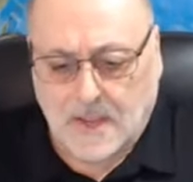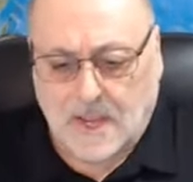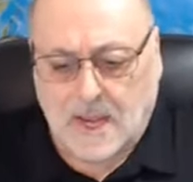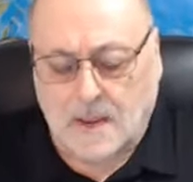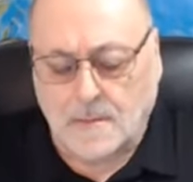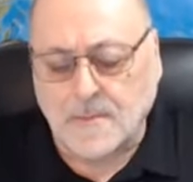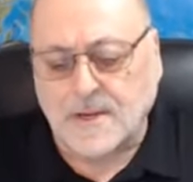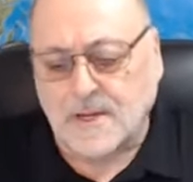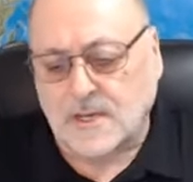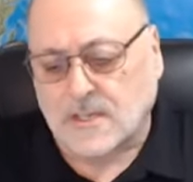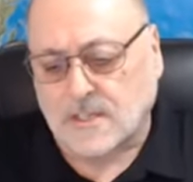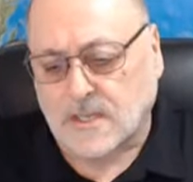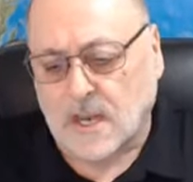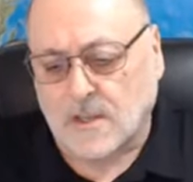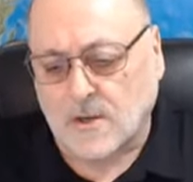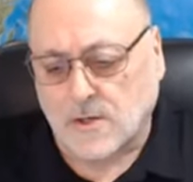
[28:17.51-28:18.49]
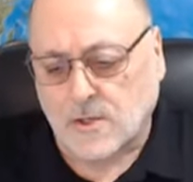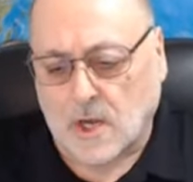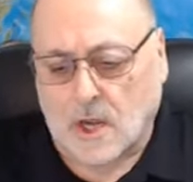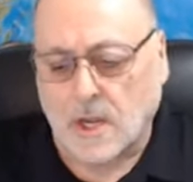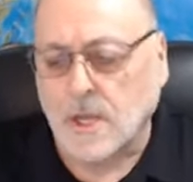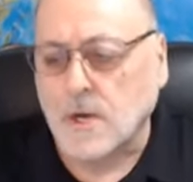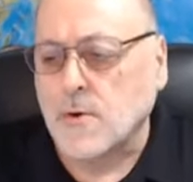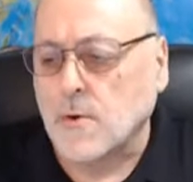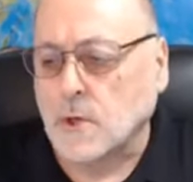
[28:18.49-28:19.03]
And let me just say there's a
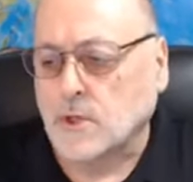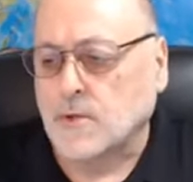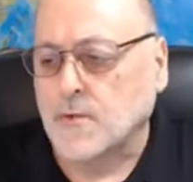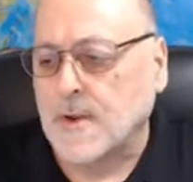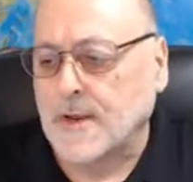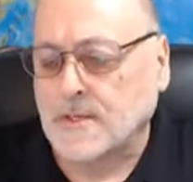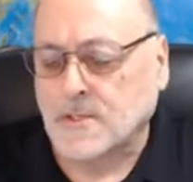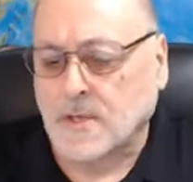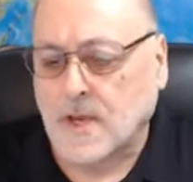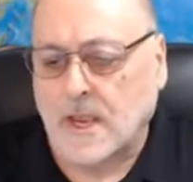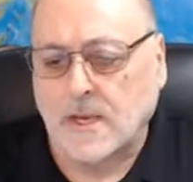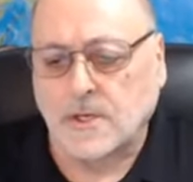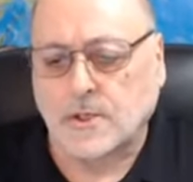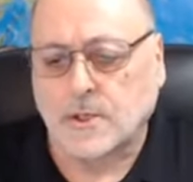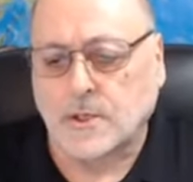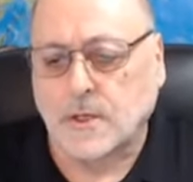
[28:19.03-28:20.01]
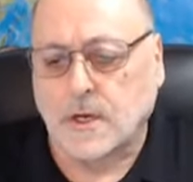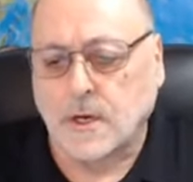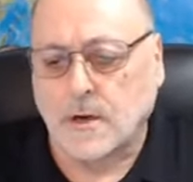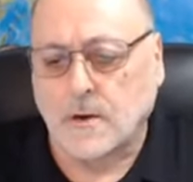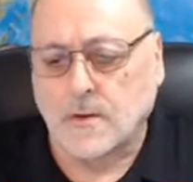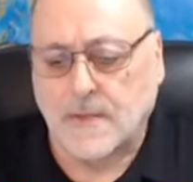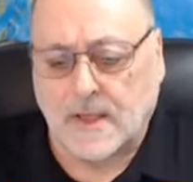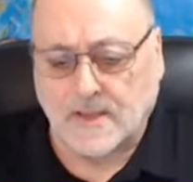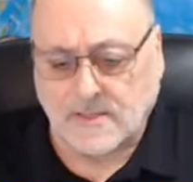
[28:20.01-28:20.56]
literal translation
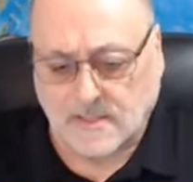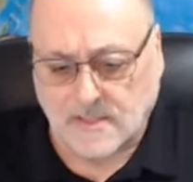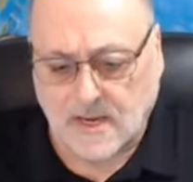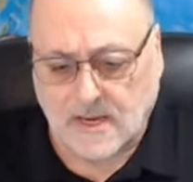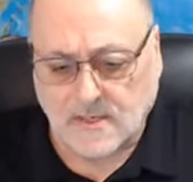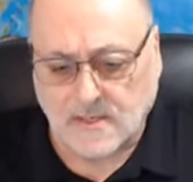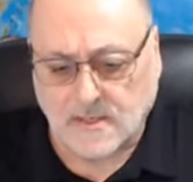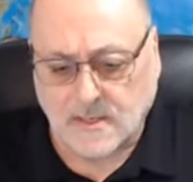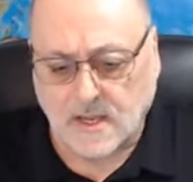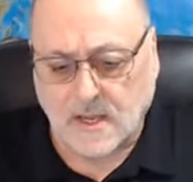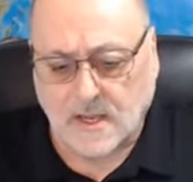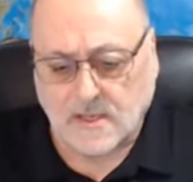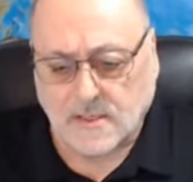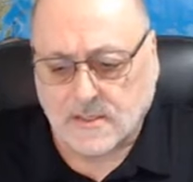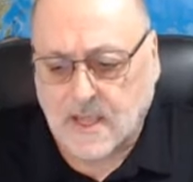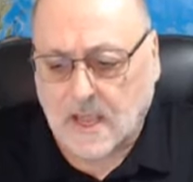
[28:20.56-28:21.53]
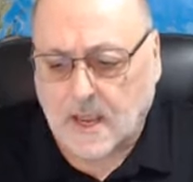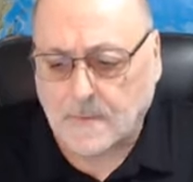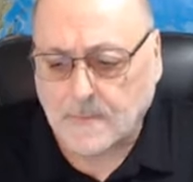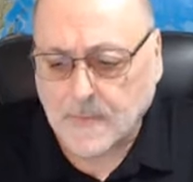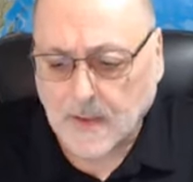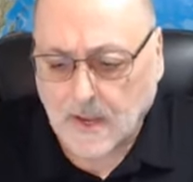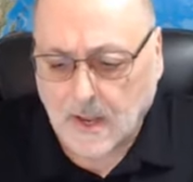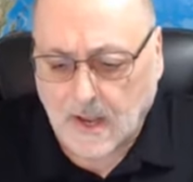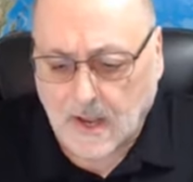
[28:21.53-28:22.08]
here that says this that
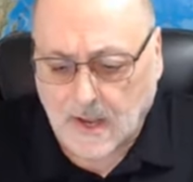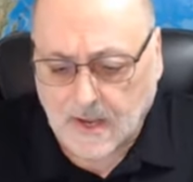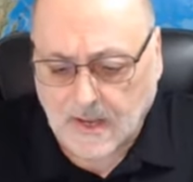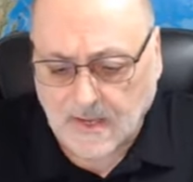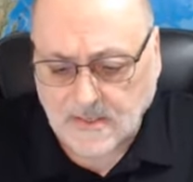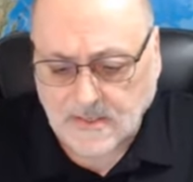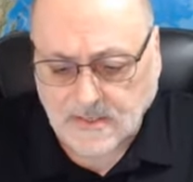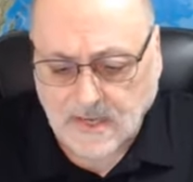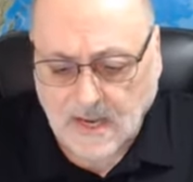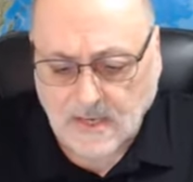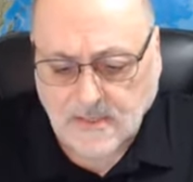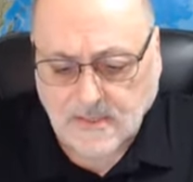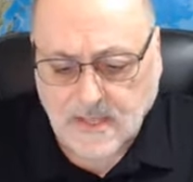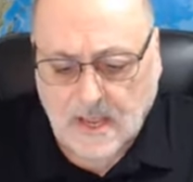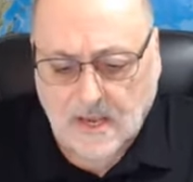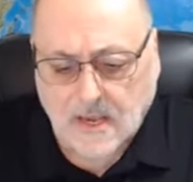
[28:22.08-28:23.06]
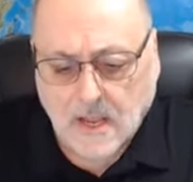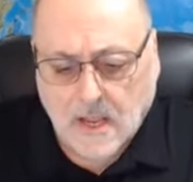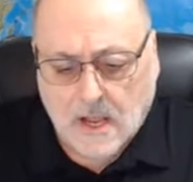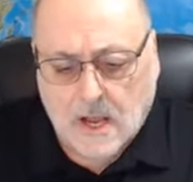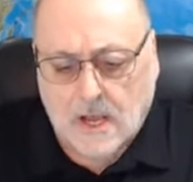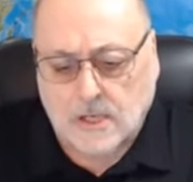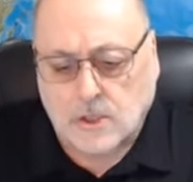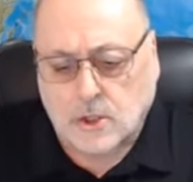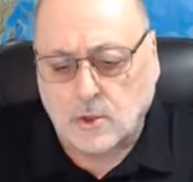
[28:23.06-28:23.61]
uh, it says that
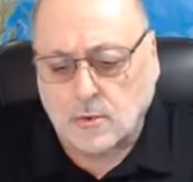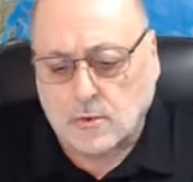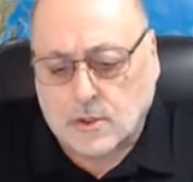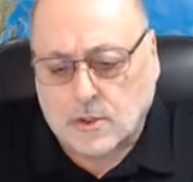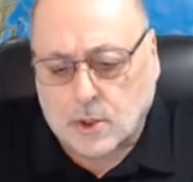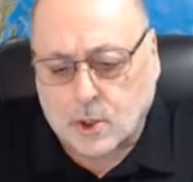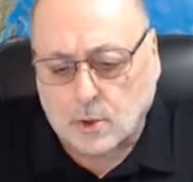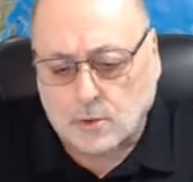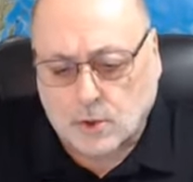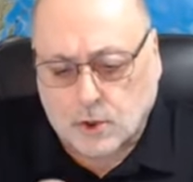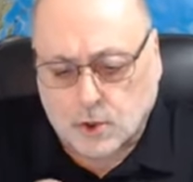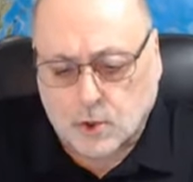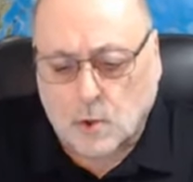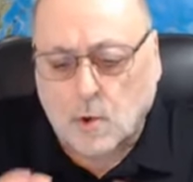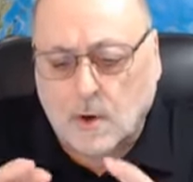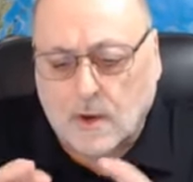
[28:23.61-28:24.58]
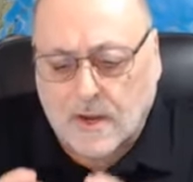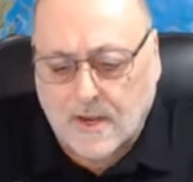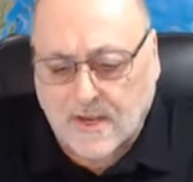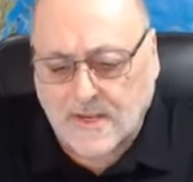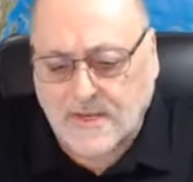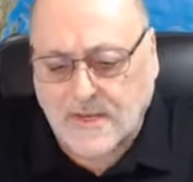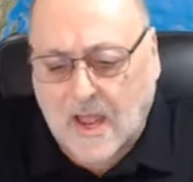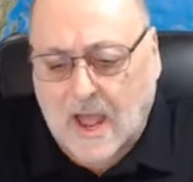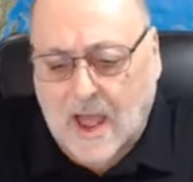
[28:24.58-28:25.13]
uh, to, to surely
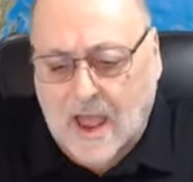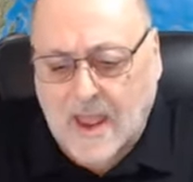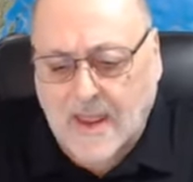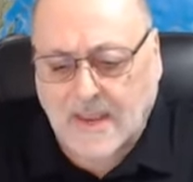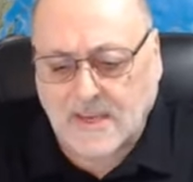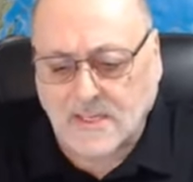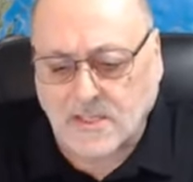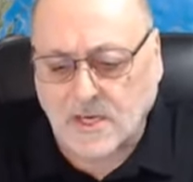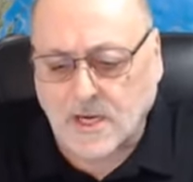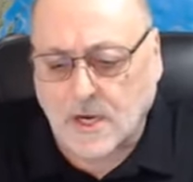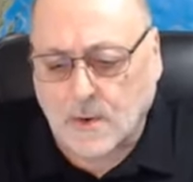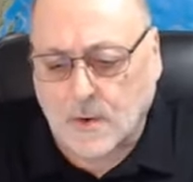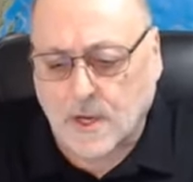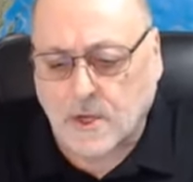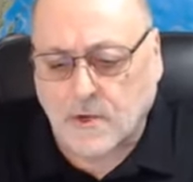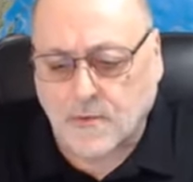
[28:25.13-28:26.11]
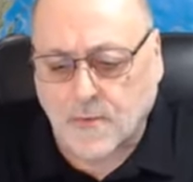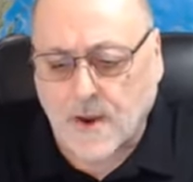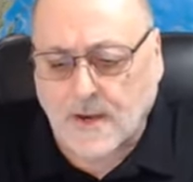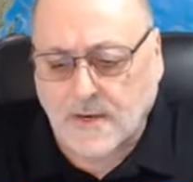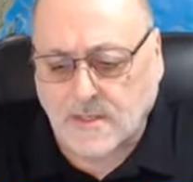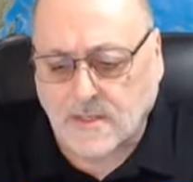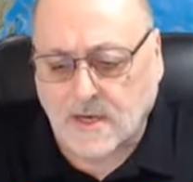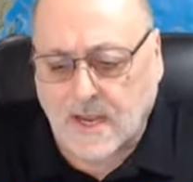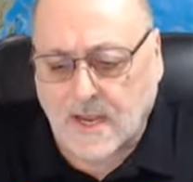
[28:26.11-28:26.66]
die is literally
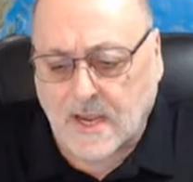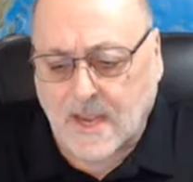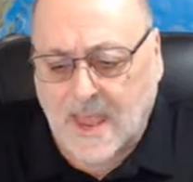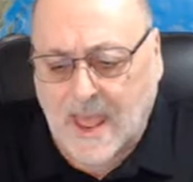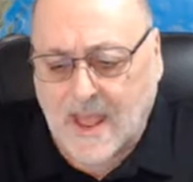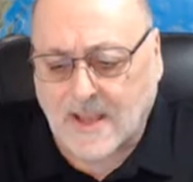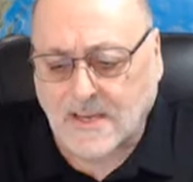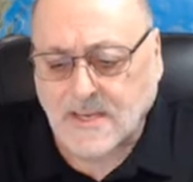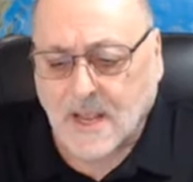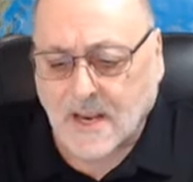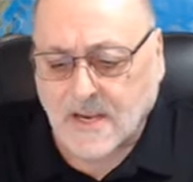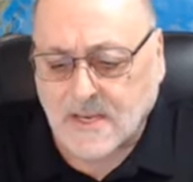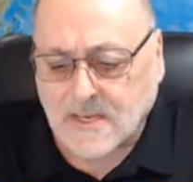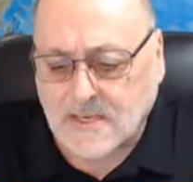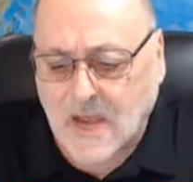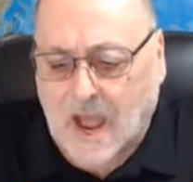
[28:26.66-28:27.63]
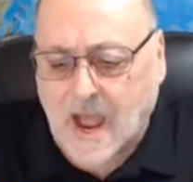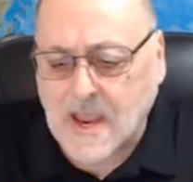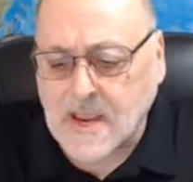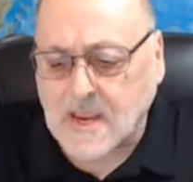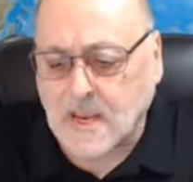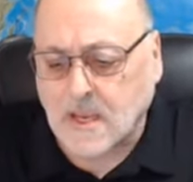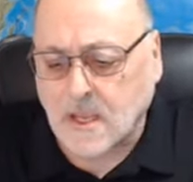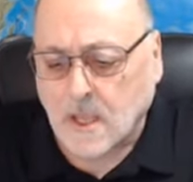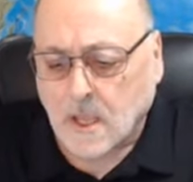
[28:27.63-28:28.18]
translated as
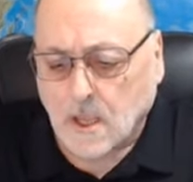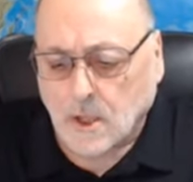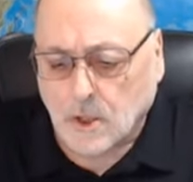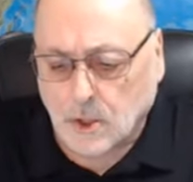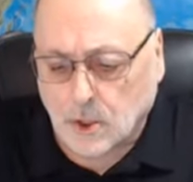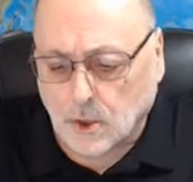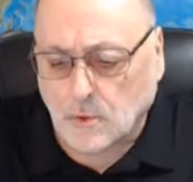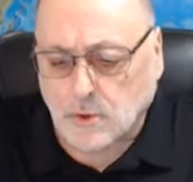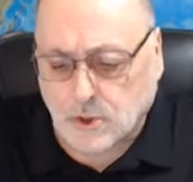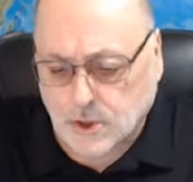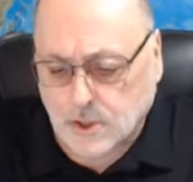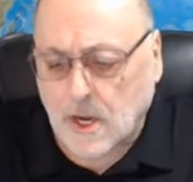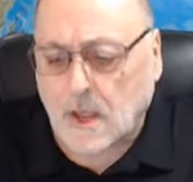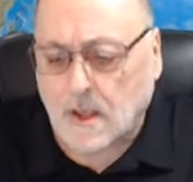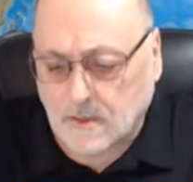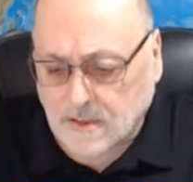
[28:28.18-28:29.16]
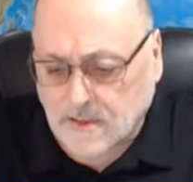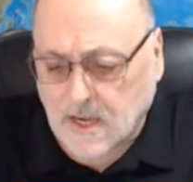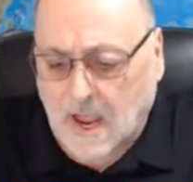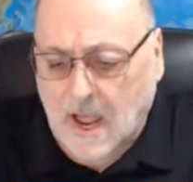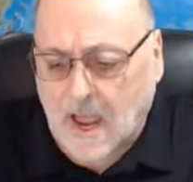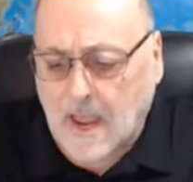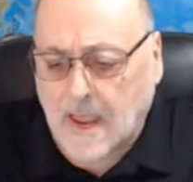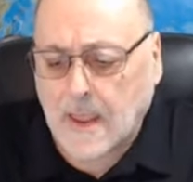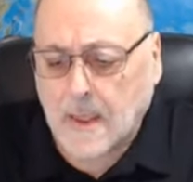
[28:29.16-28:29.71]
dying you shall
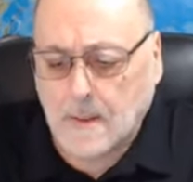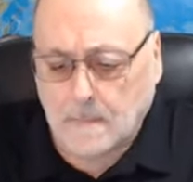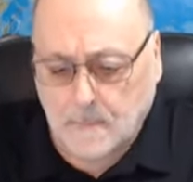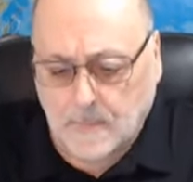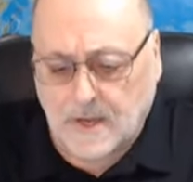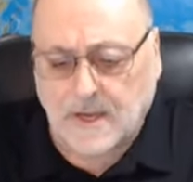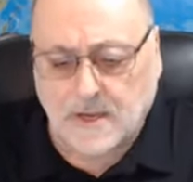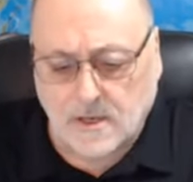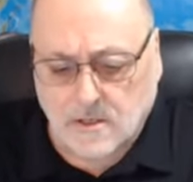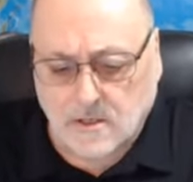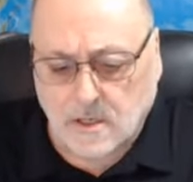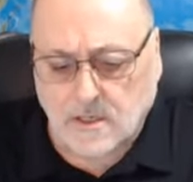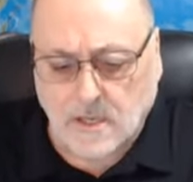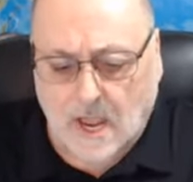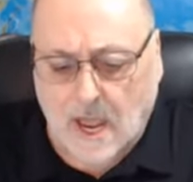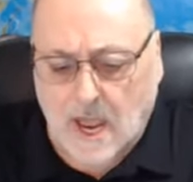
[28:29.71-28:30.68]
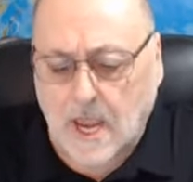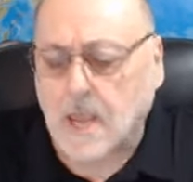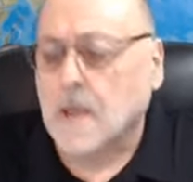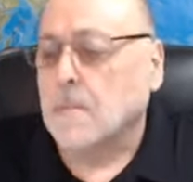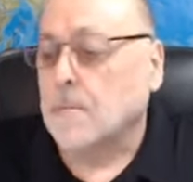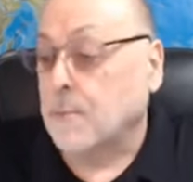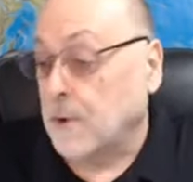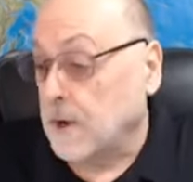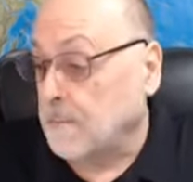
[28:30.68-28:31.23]
die, meaning to die
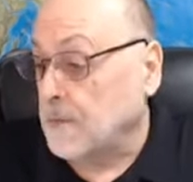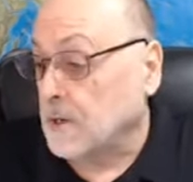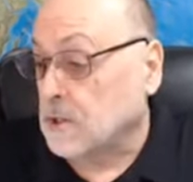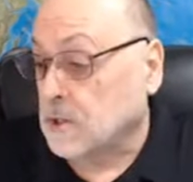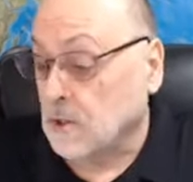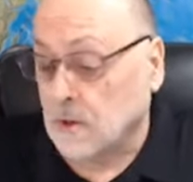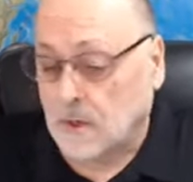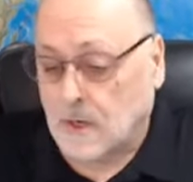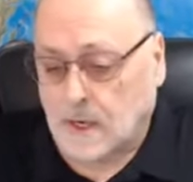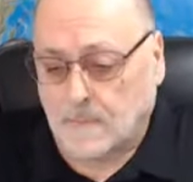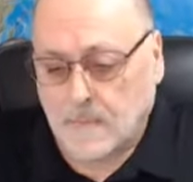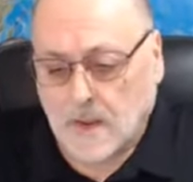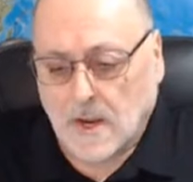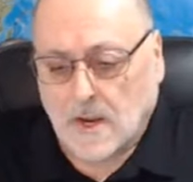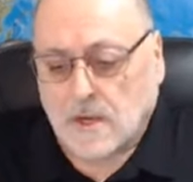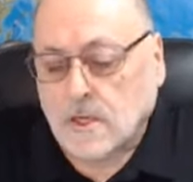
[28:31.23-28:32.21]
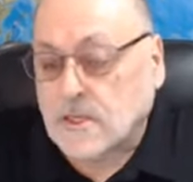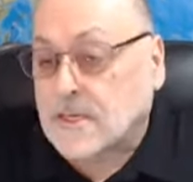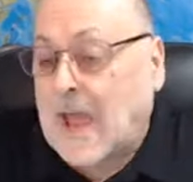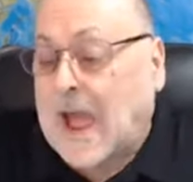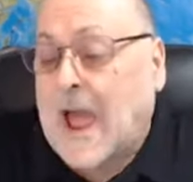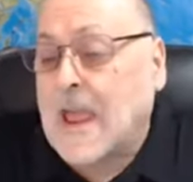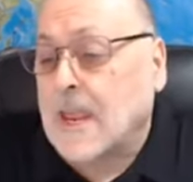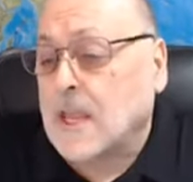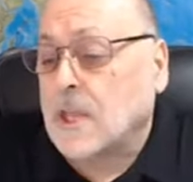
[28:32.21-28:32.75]
prematurely.
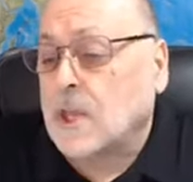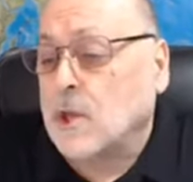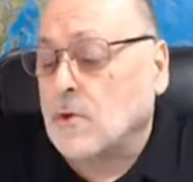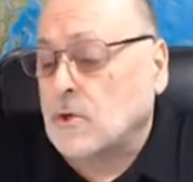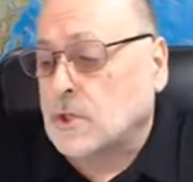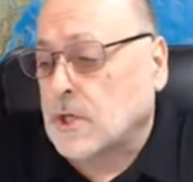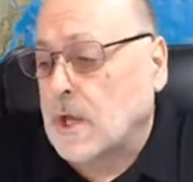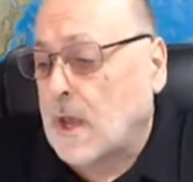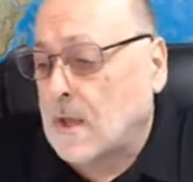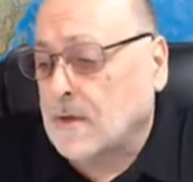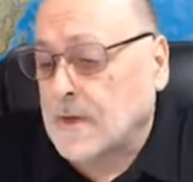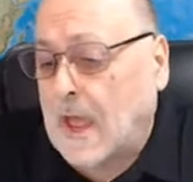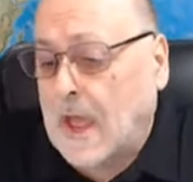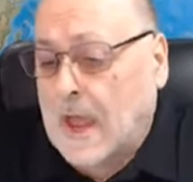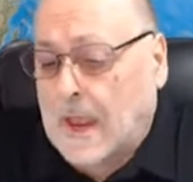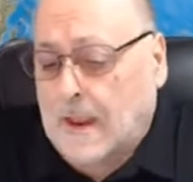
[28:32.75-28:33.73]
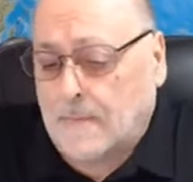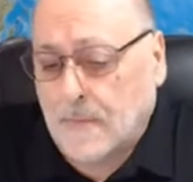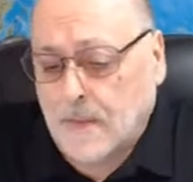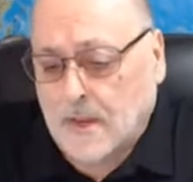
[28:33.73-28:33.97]
Dying you shall die.